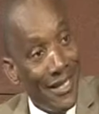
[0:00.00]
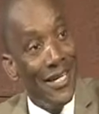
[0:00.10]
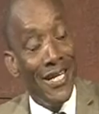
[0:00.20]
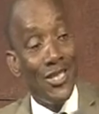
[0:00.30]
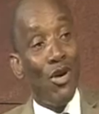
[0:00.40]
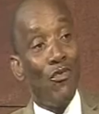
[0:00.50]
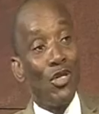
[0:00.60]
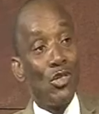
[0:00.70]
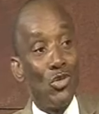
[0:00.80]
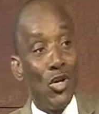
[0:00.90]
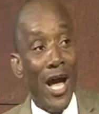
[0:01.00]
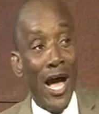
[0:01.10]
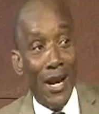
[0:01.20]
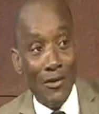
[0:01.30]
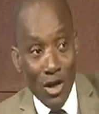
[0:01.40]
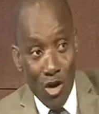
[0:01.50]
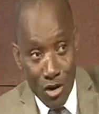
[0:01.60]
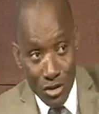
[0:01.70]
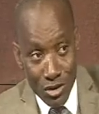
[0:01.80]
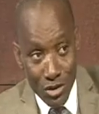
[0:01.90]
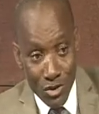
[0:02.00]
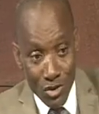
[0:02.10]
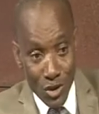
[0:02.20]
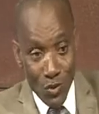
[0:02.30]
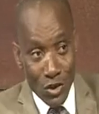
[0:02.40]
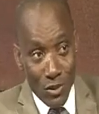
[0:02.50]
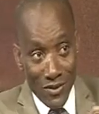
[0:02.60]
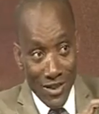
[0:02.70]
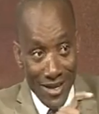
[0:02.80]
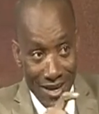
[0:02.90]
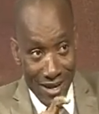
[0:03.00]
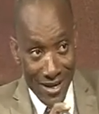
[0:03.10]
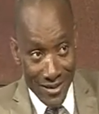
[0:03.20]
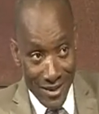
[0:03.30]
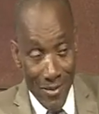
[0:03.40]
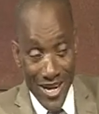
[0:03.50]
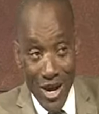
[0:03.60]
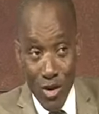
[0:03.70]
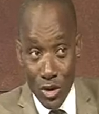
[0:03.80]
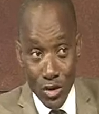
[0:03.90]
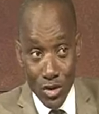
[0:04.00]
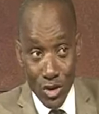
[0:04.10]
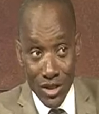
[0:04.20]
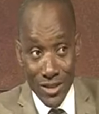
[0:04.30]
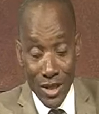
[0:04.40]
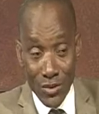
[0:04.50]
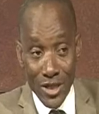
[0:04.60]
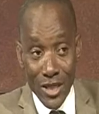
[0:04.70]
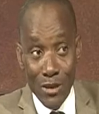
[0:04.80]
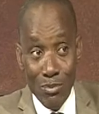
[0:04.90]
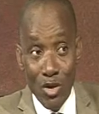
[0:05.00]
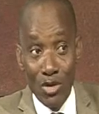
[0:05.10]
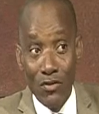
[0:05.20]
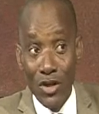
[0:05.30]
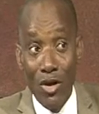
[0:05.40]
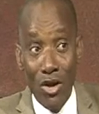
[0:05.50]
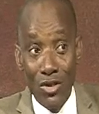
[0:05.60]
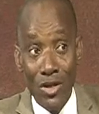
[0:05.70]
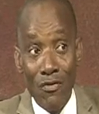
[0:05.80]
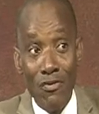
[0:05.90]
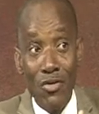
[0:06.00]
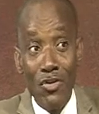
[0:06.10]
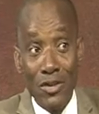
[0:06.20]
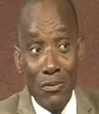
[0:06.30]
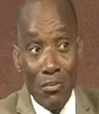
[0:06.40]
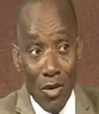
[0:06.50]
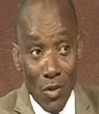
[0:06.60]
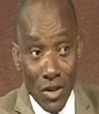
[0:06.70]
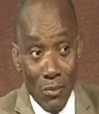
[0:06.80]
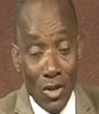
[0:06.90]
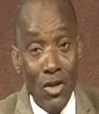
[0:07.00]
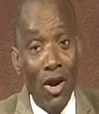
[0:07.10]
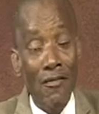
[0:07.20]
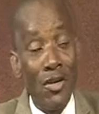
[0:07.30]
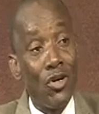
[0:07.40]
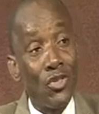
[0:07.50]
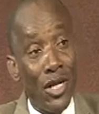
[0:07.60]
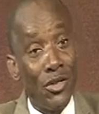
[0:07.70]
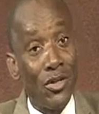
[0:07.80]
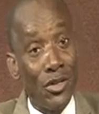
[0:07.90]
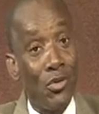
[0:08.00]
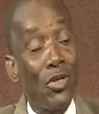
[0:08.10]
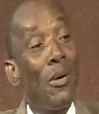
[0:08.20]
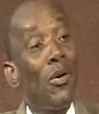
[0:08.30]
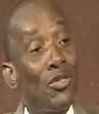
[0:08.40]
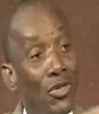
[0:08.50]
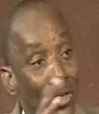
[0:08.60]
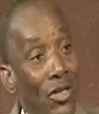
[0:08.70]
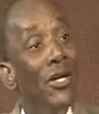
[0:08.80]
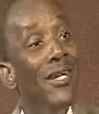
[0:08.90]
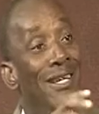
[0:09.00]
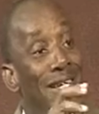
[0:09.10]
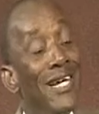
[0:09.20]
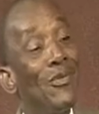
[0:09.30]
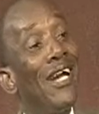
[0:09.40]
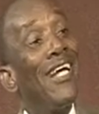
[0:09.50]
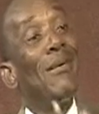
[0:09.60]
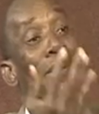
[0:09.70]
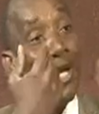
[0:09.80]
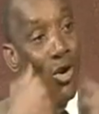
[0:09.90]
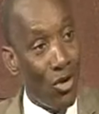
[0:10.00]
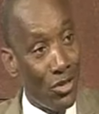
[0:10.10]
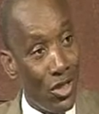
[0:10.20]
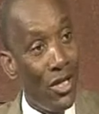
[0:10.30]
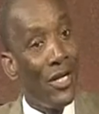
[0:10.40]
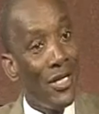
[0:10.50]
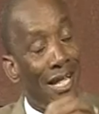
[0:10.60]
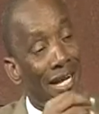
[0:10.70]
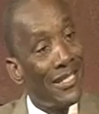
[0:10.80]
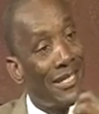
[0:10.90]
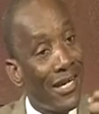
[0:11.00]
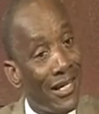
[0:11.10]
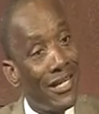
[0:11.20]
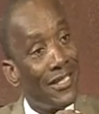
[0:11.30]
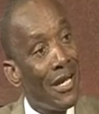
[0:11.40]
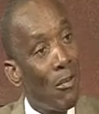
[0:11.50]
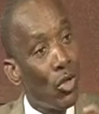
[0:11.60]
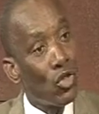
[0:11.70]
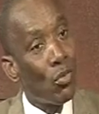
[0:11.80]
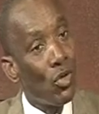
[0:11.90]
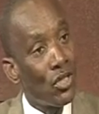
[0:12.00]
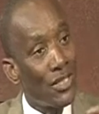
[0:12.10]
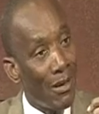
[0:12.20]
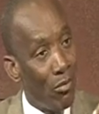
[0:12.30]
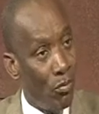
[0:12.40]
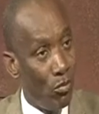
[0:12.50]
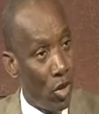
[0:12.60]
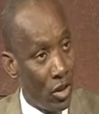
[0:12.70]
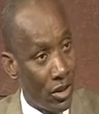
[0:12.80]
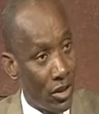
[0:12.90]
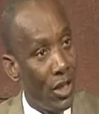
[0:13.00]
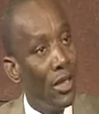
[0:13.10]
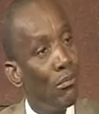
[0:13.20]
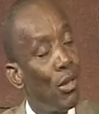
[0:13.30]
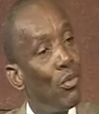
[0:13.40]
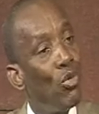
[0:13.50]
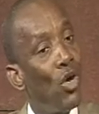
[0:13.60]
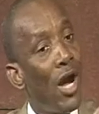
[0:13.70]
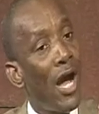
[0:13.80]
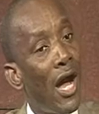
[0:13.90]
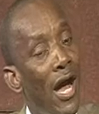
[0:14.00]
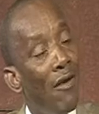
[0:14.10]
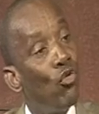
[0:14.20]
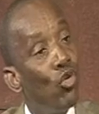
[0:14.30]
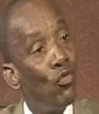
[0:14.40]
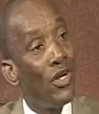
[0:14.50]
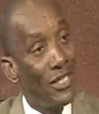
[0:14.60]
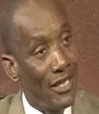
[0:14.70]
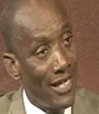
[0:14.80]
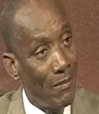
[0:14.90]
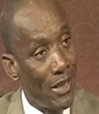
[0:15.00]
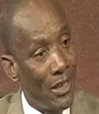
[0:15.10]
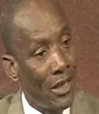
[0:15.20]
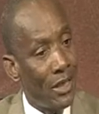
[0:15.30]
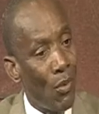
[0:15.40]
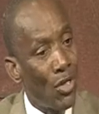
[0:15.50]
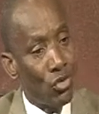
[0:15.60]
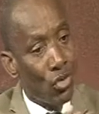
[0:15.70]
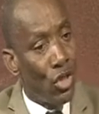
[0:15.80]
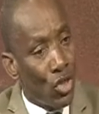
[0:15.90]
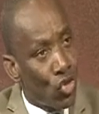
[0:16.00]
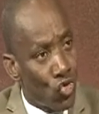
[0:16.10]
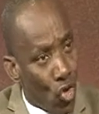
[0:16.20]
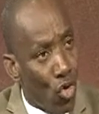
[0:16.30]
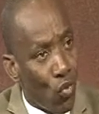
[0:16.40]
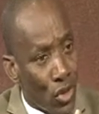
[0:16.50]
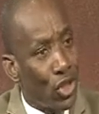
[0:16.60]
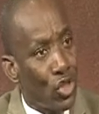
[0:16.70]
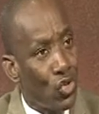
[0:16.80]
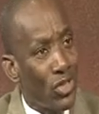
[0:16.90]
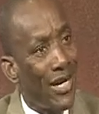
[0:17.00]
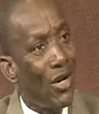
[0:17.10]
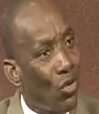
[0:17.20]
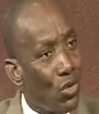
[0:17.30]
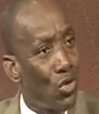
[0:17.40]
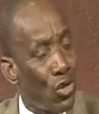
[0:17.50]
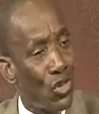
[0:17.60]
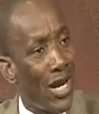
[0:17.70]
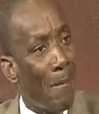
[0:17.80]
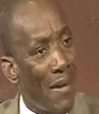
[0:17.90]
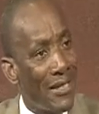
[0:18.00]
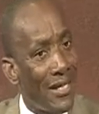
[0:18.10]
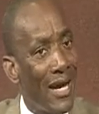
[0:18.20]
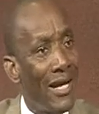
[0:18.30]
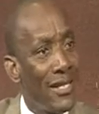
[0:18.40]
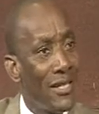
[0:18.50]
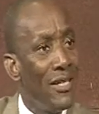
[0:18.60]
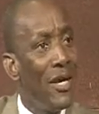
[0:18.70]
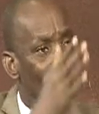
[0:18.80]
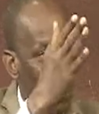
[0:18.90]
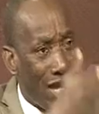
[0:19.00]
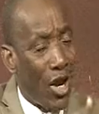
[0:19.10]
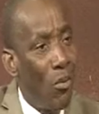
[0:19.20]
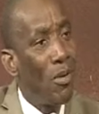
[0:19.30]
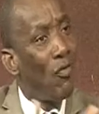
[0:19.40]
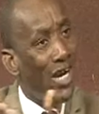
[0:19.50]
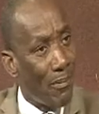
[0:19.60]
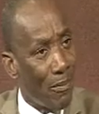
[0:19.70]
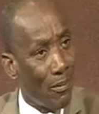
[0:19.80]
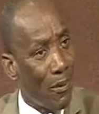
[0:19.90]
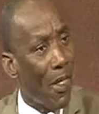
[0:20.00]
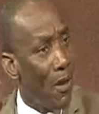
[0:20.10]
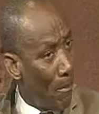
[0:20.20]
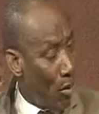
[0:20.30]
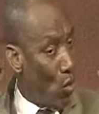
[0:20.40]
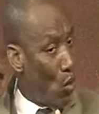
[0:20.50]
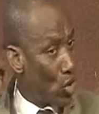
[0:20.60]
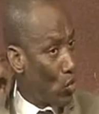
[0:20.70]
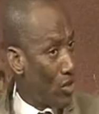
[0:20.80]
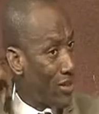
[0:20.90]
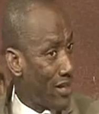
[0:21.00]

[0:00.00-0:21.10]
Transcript: Instead of us to allow the courts to deal with some of the gray areas, the American Constitution is actually a product of the courts. A few, but every constitutional doctrine without constitutional is actually created by the court. That creates a much more stable polity. People have good faith engagement. They want to struggle with issues rather than going to constitutional amending and creating faith accompli for other people. Yeah. But once we start...